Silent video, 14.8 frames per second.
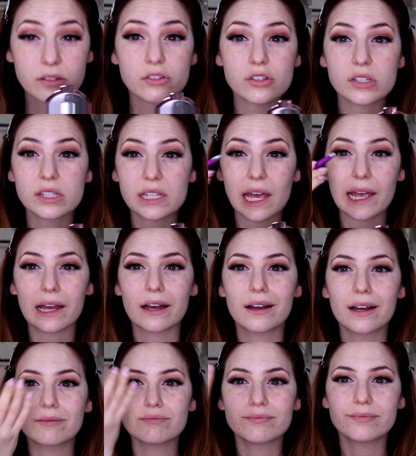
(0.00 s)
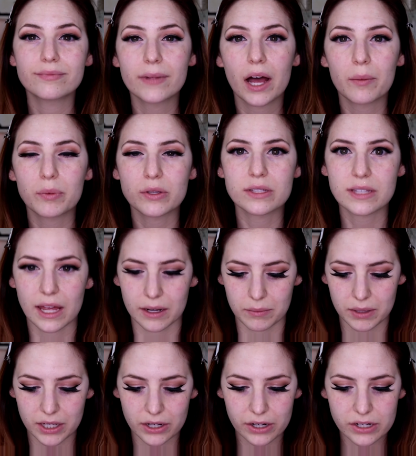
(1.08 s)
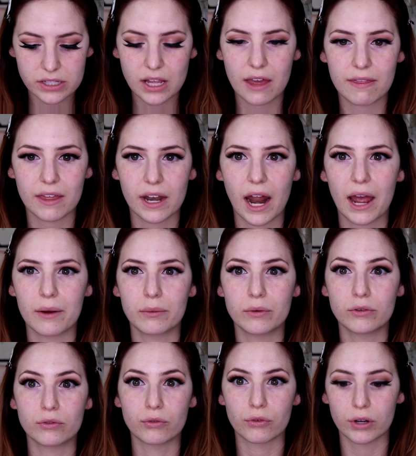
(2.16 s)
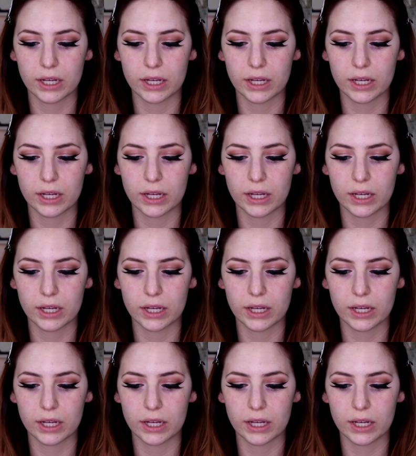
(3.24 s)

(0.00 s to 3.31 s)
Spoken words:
just like a couple centimeters, and then I will